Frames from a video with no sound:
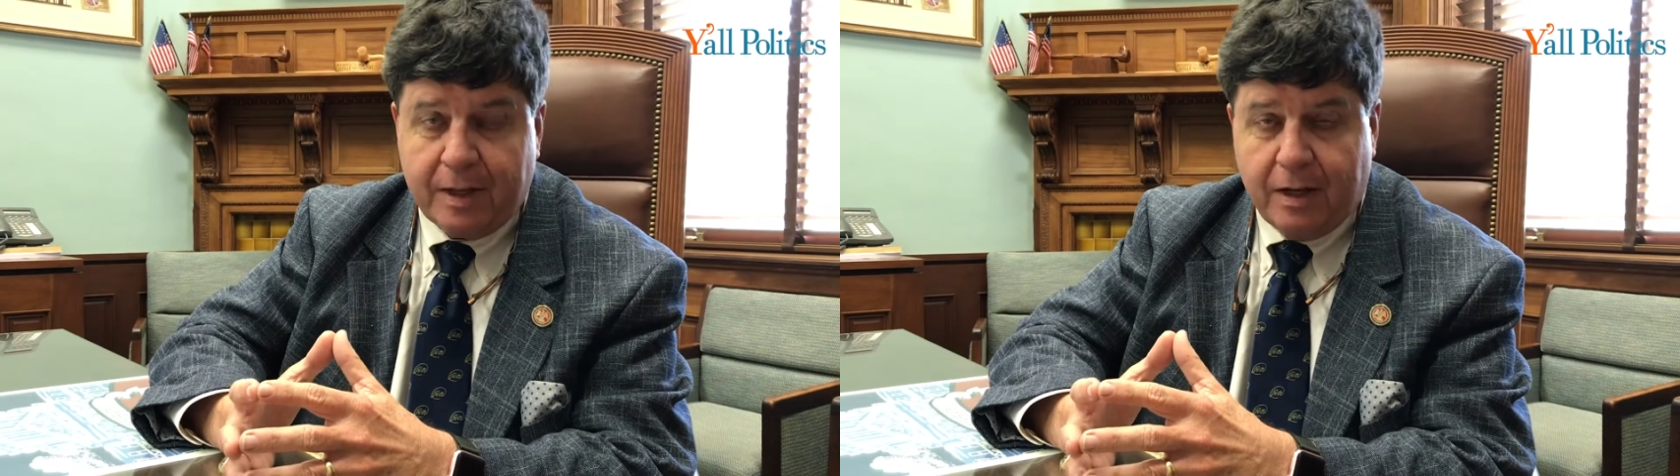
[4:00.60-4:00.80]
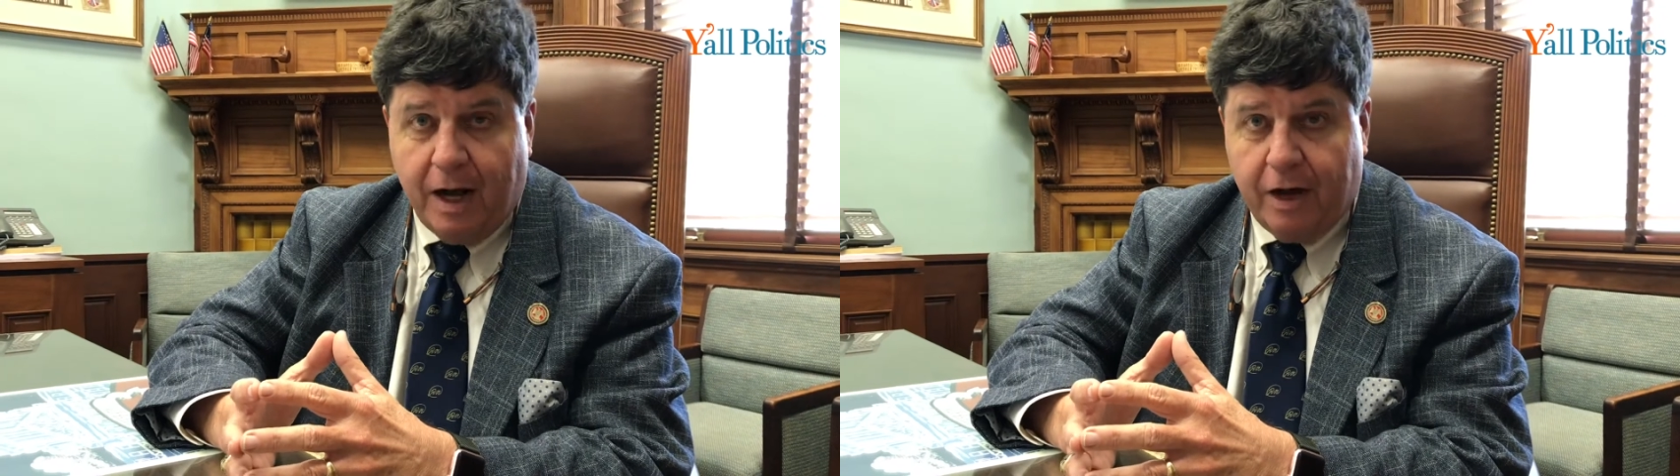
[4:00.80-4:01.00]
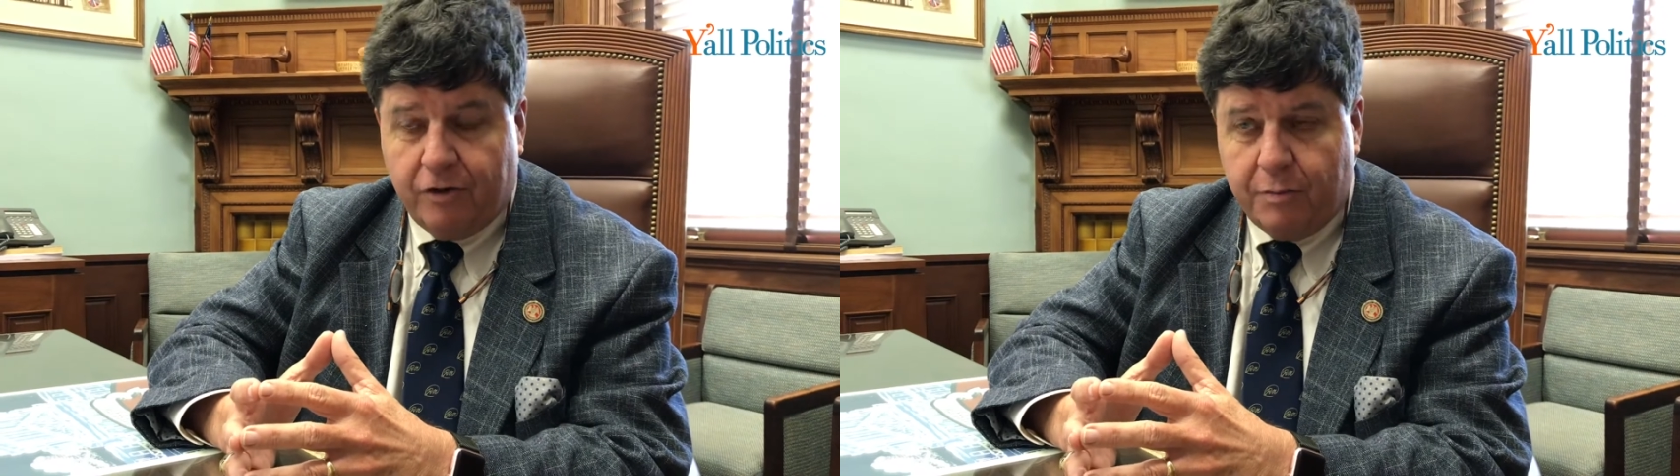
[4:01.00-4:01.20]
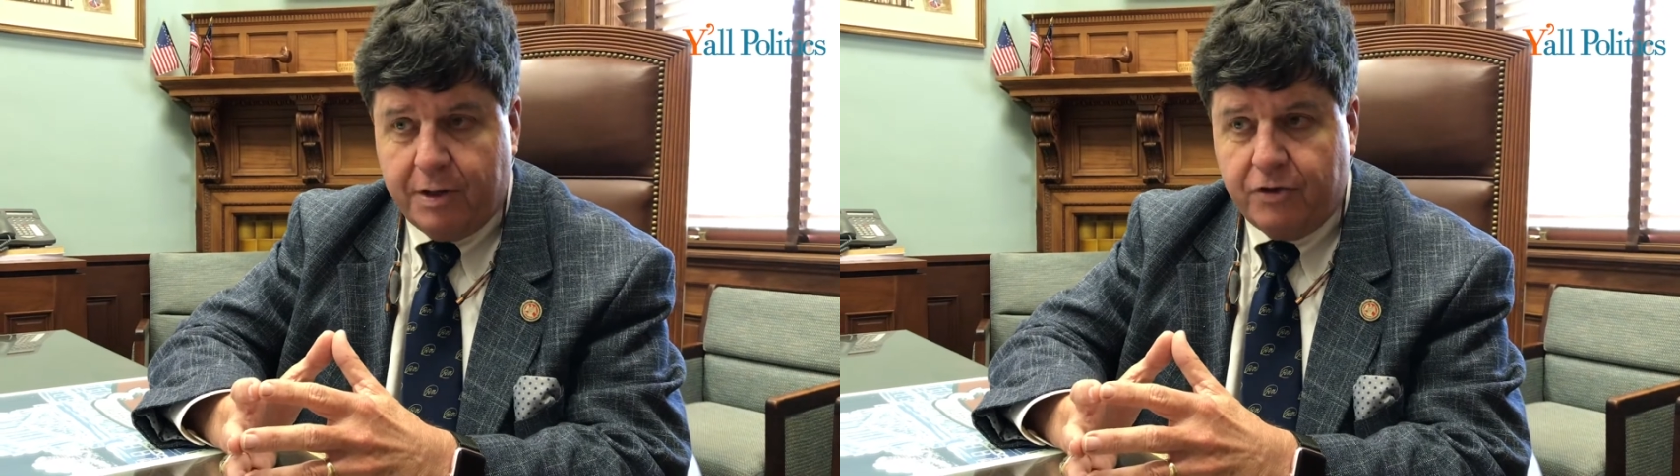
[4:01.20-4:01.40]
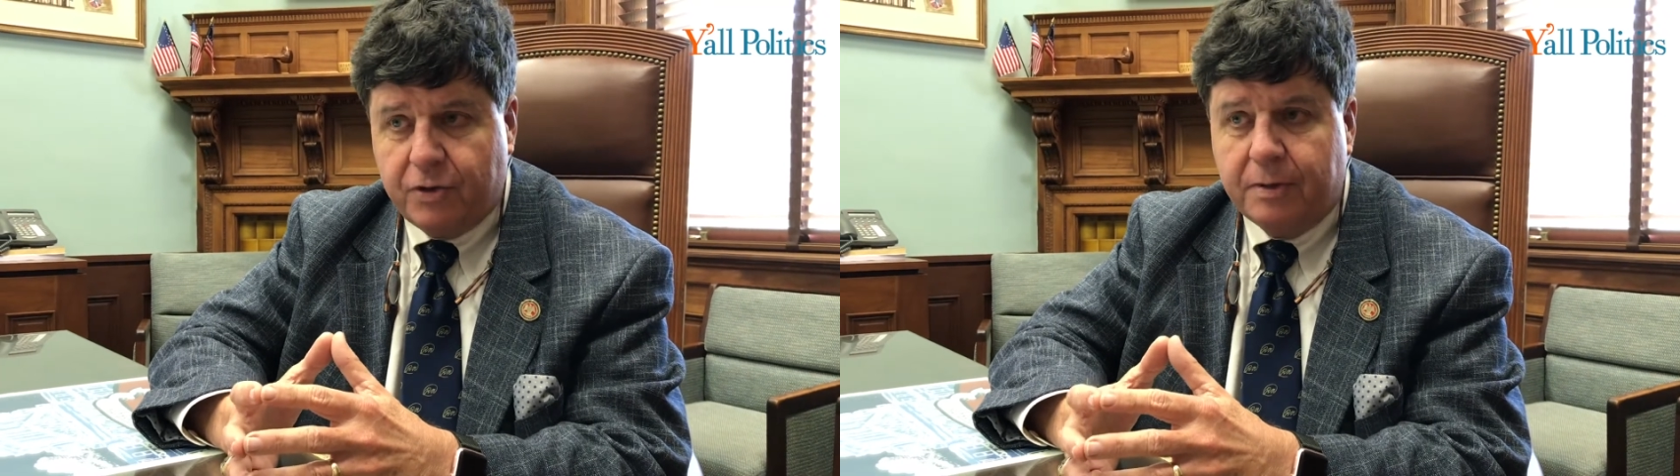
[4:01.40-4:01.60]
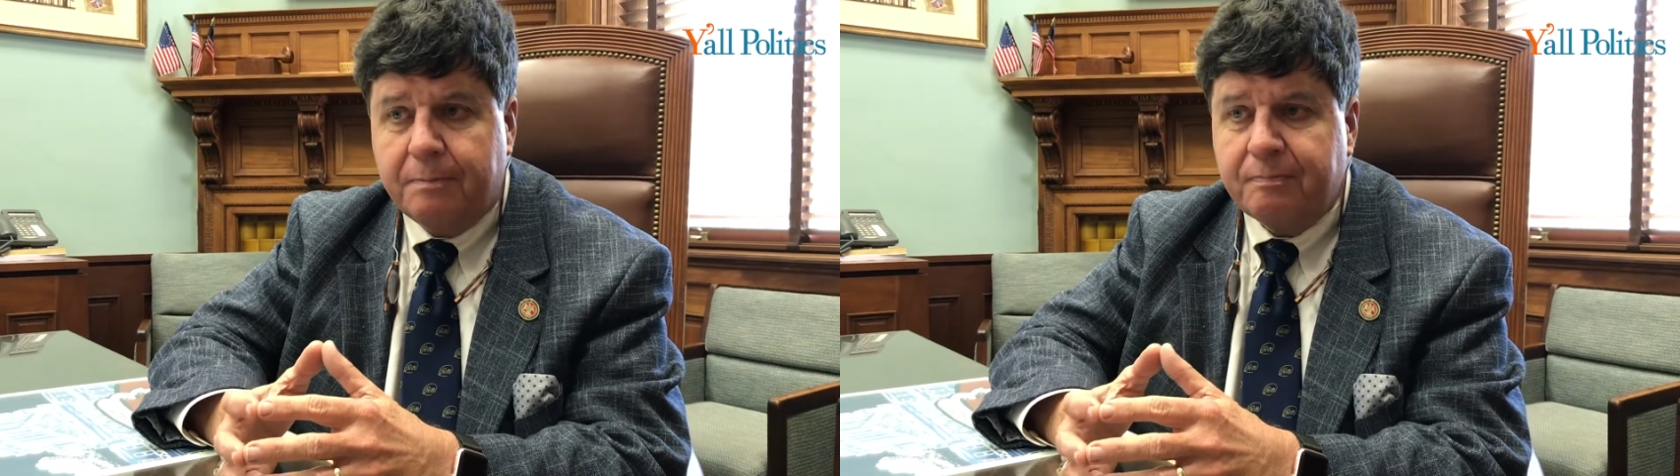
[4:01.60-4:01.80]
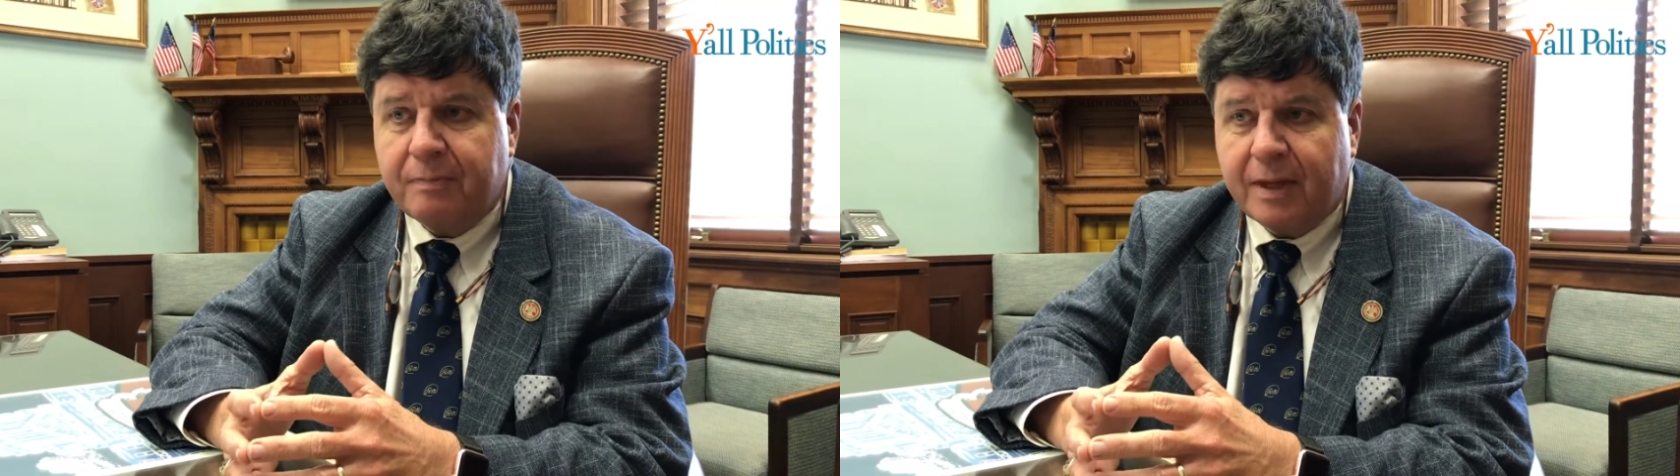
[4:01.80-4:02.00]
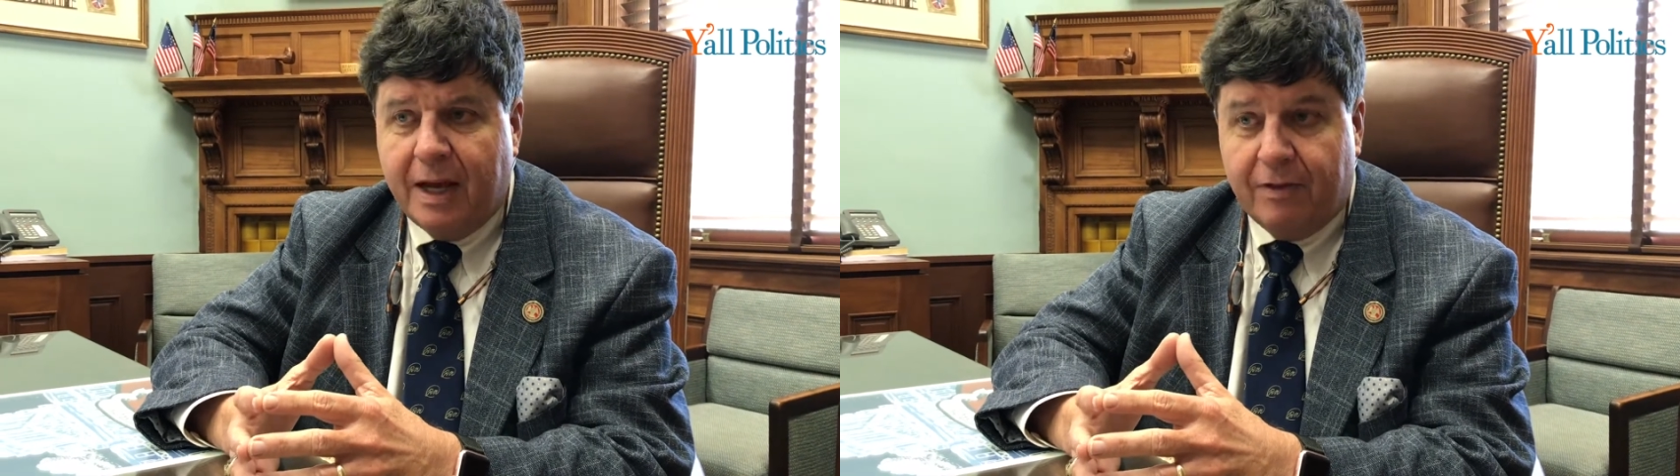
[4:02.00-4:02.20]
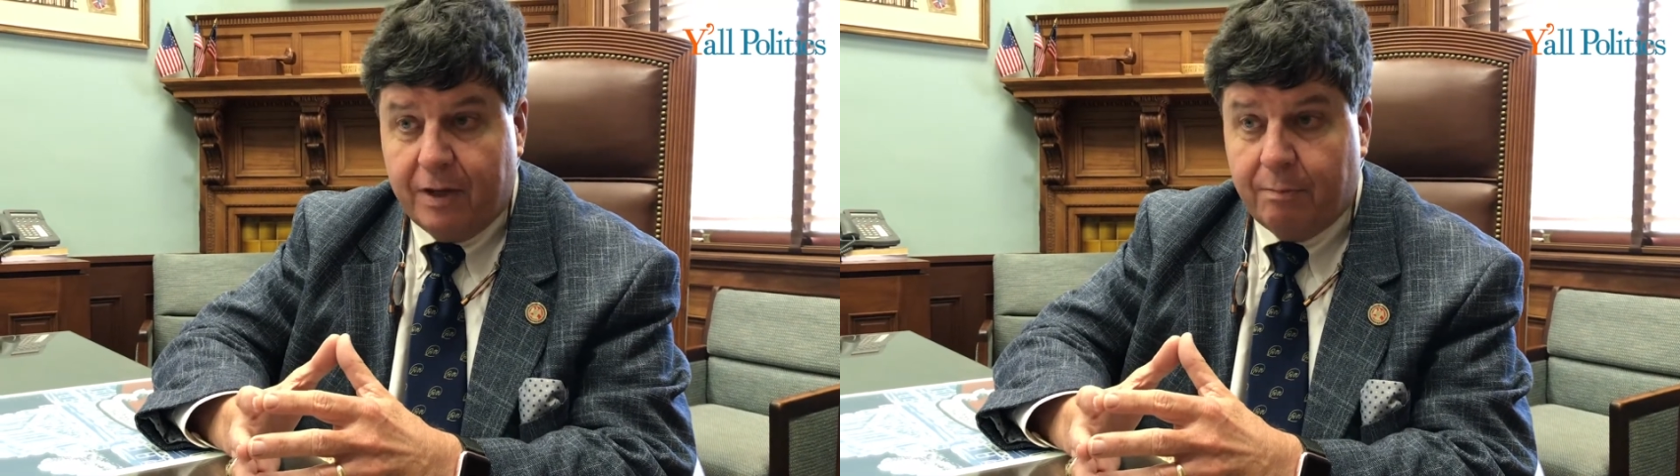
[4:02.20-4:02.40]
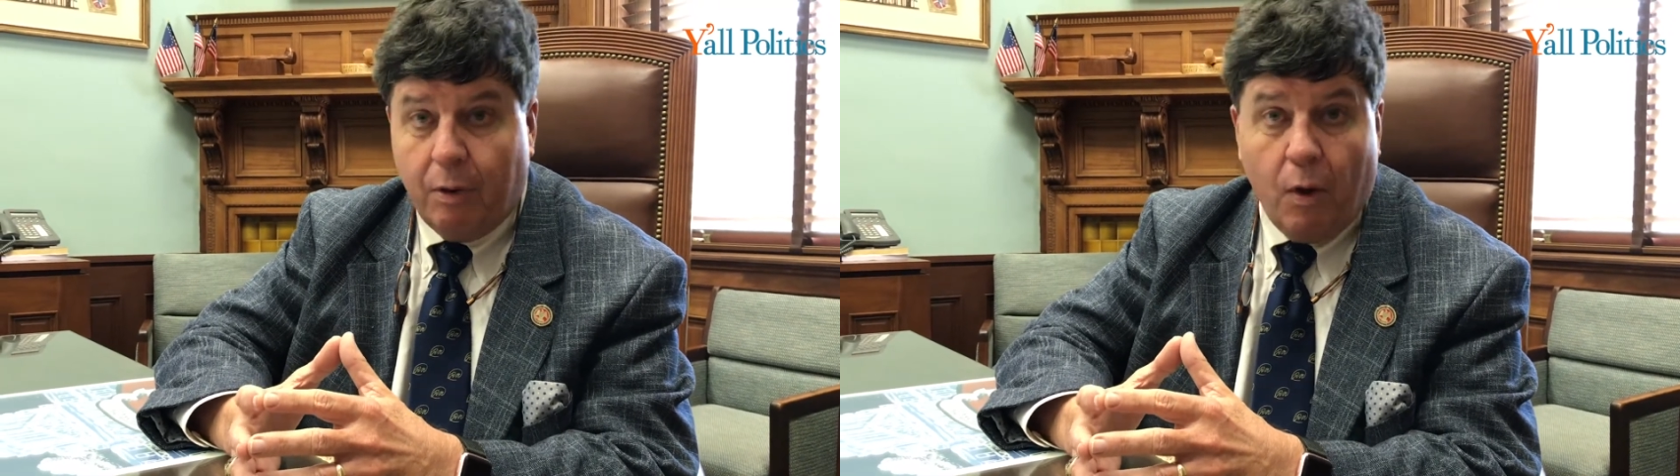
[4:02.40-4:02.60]
contribution. And
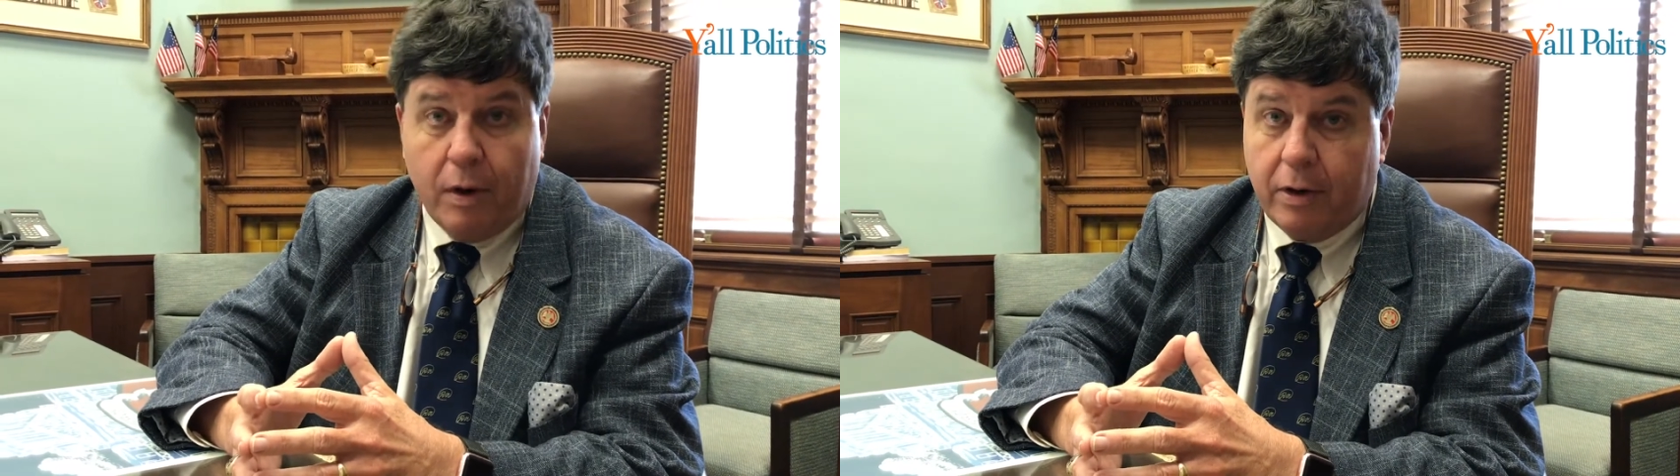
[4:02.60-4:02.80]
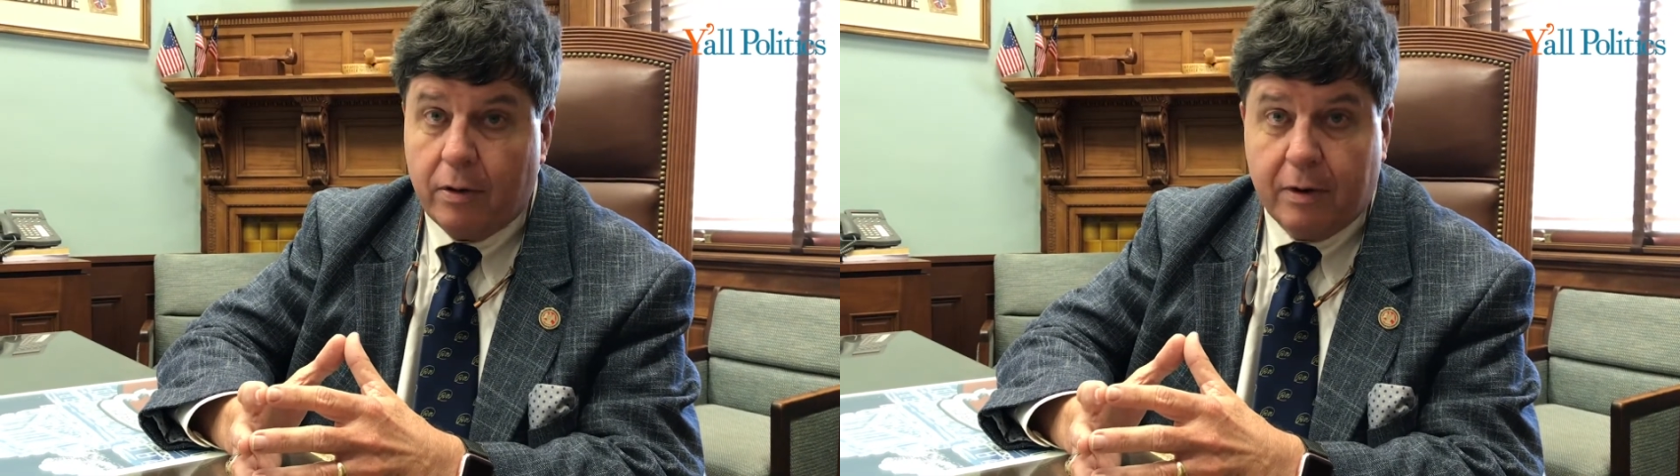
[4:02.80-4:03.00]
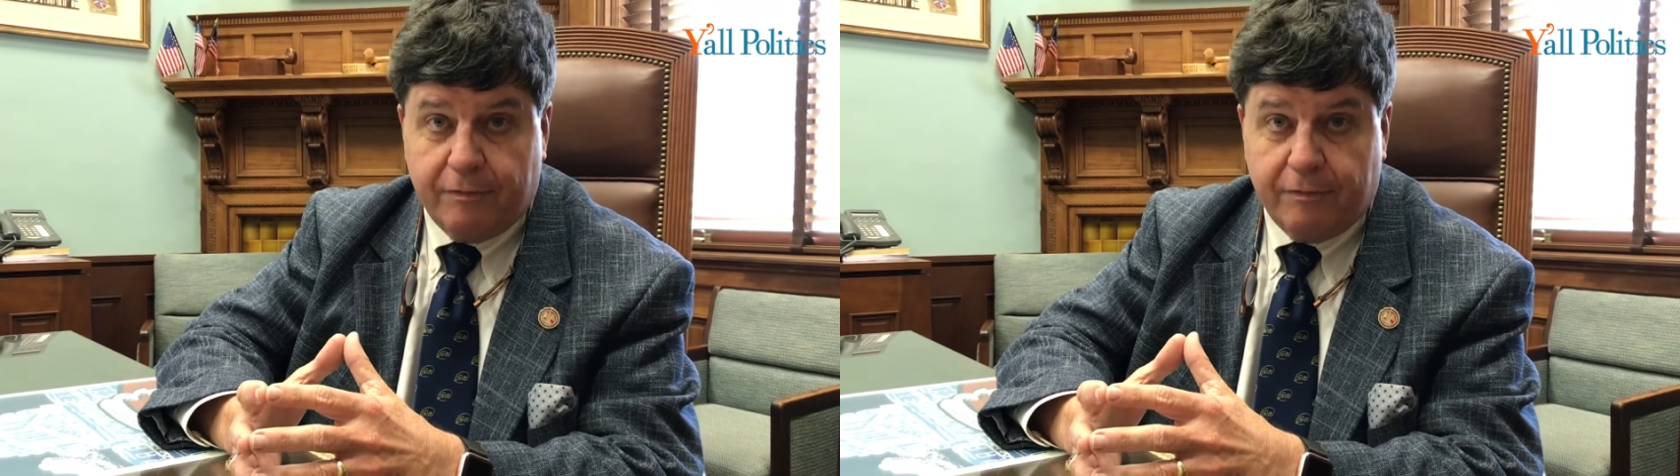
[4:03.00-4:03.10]
the employer,